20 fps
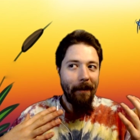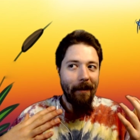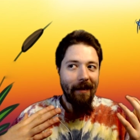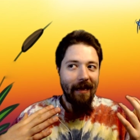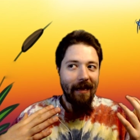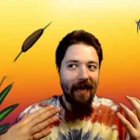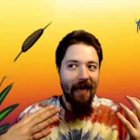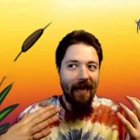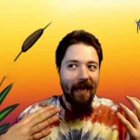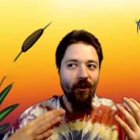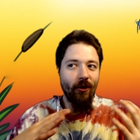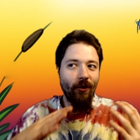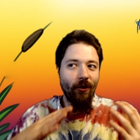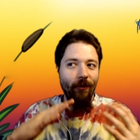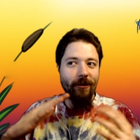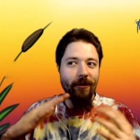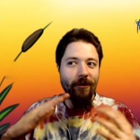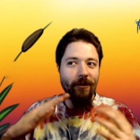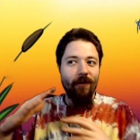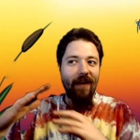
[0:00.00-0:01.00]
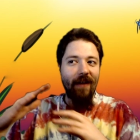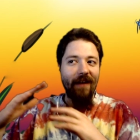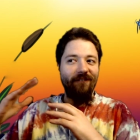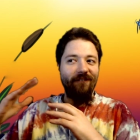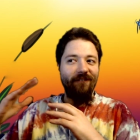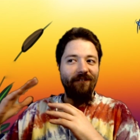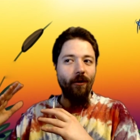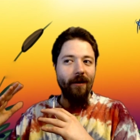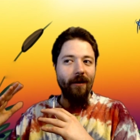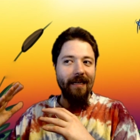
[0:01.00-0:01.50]
if you could only survive
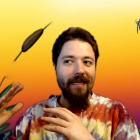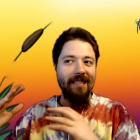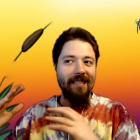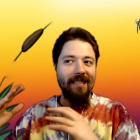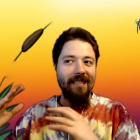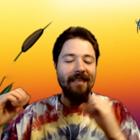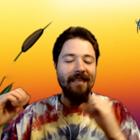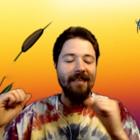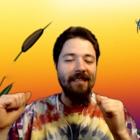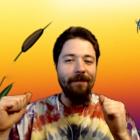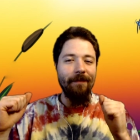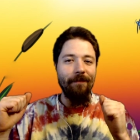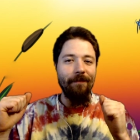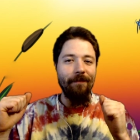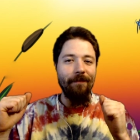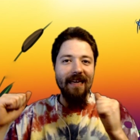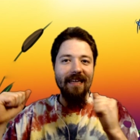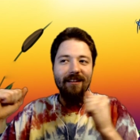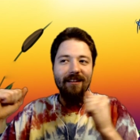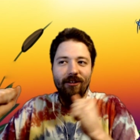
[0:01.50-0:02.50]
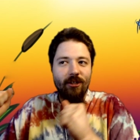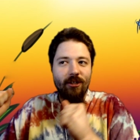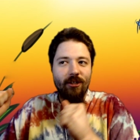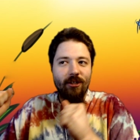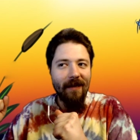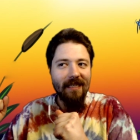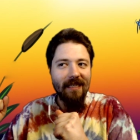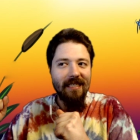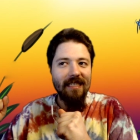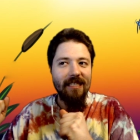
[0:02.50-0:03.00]
four hits, that doesn't make it too
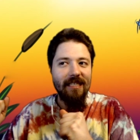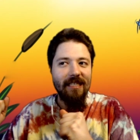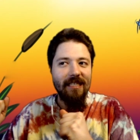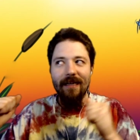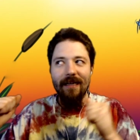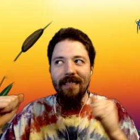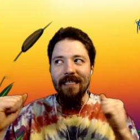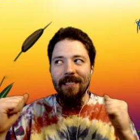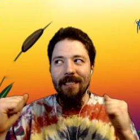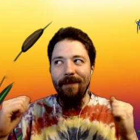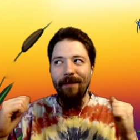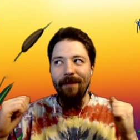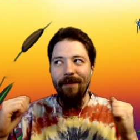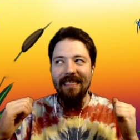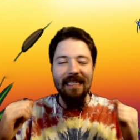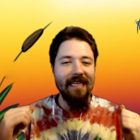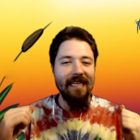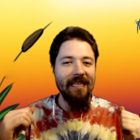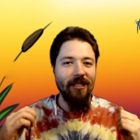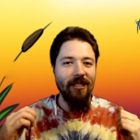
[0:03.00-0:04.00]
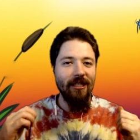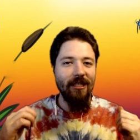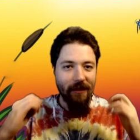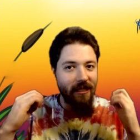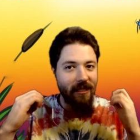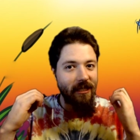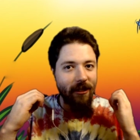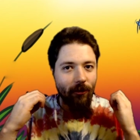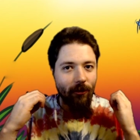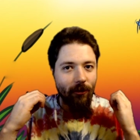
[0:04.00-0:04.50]
much easier, it just makes it easier. It's
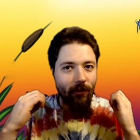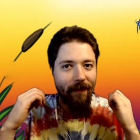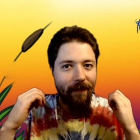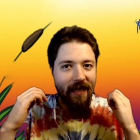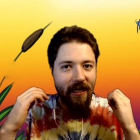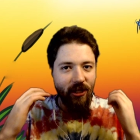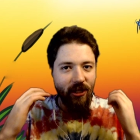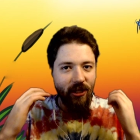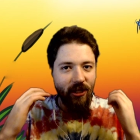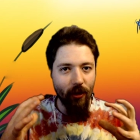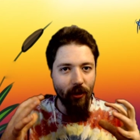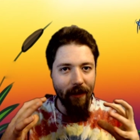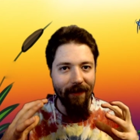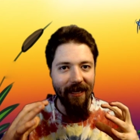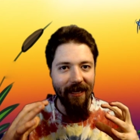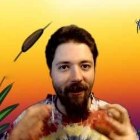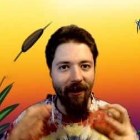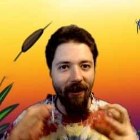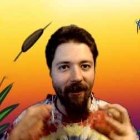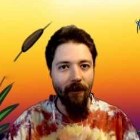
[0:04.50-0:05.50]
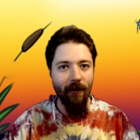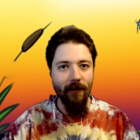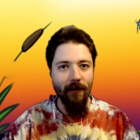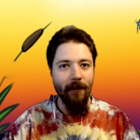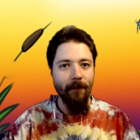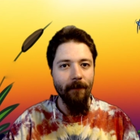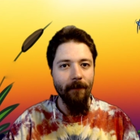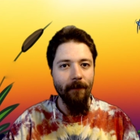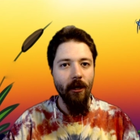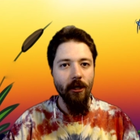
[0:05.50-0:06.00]
still going to be extremely hard.
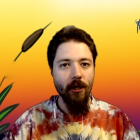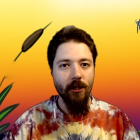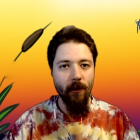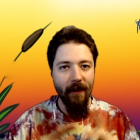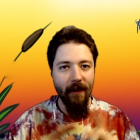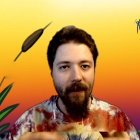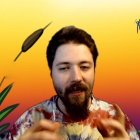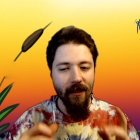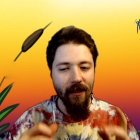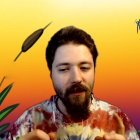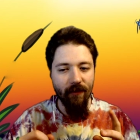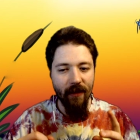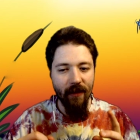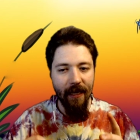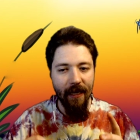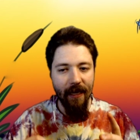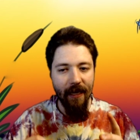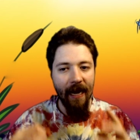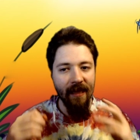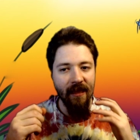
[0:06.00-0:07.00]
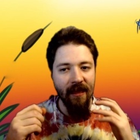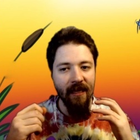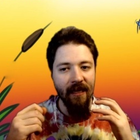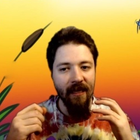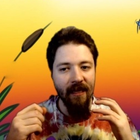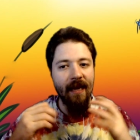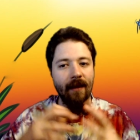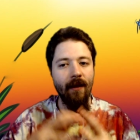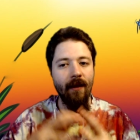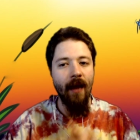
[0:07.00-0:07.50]
So because of that, I think
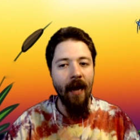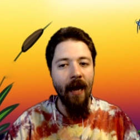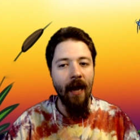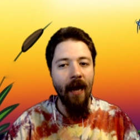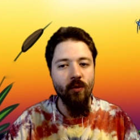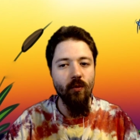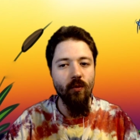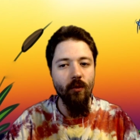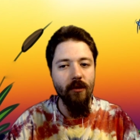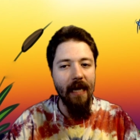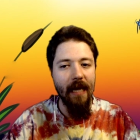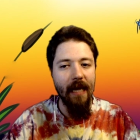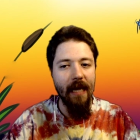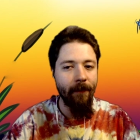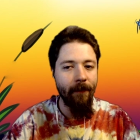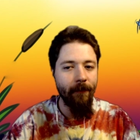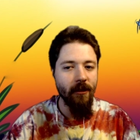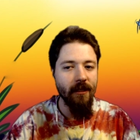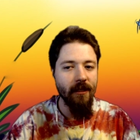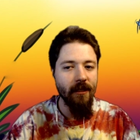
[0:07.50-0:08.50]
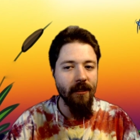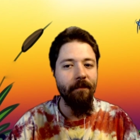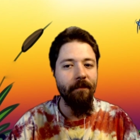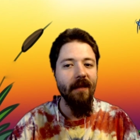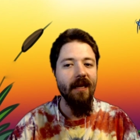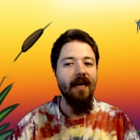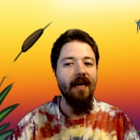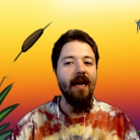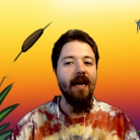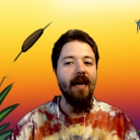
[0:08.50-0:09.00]
that House Rules Any Percent
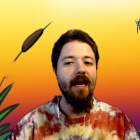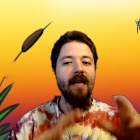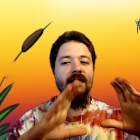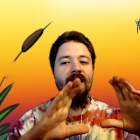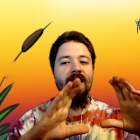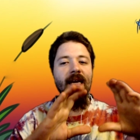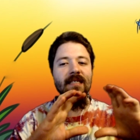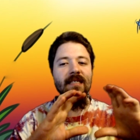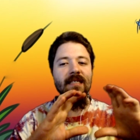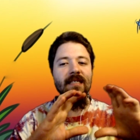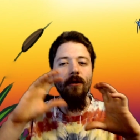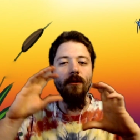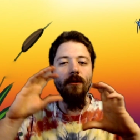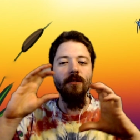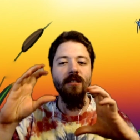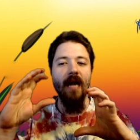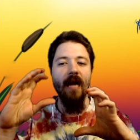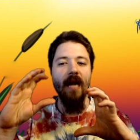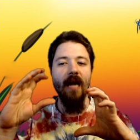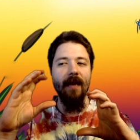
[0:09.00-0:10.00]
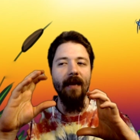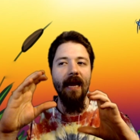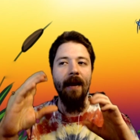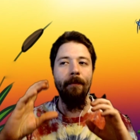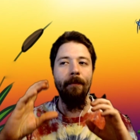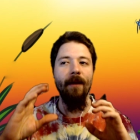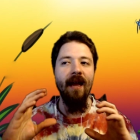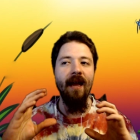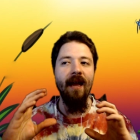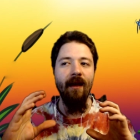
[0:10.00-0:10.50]
is a nice little stopgap
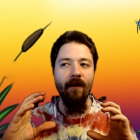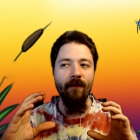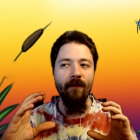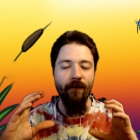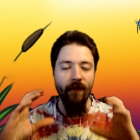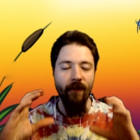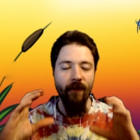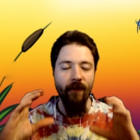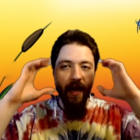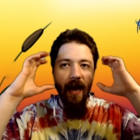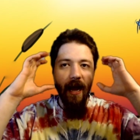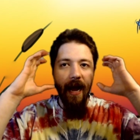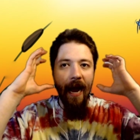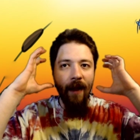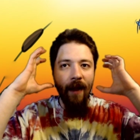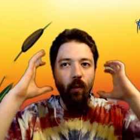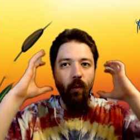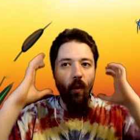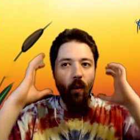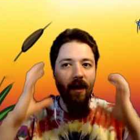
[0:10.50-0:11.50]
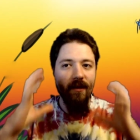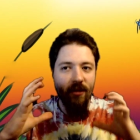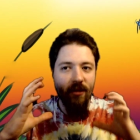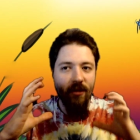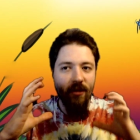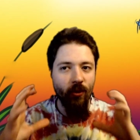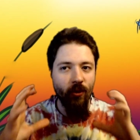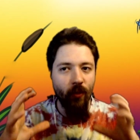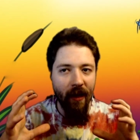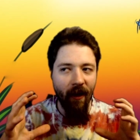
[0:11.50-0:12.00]
of I want to
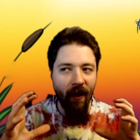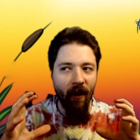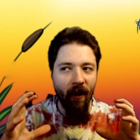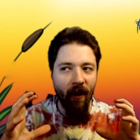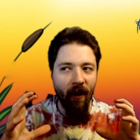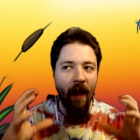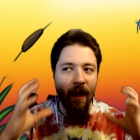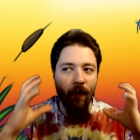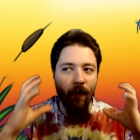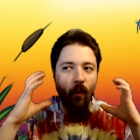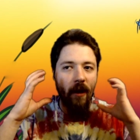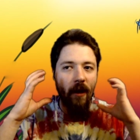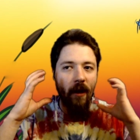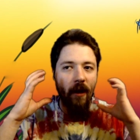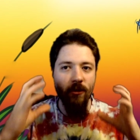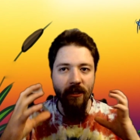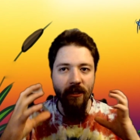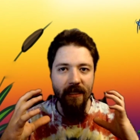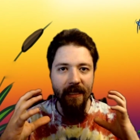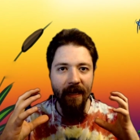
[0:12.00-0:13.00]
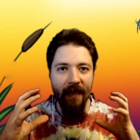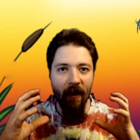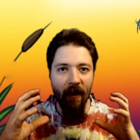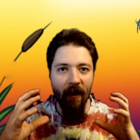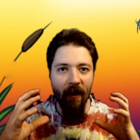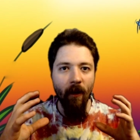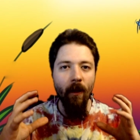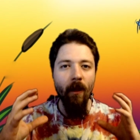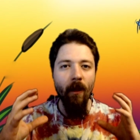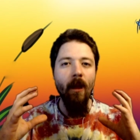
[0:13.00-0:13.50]
do it all. I want to see it all,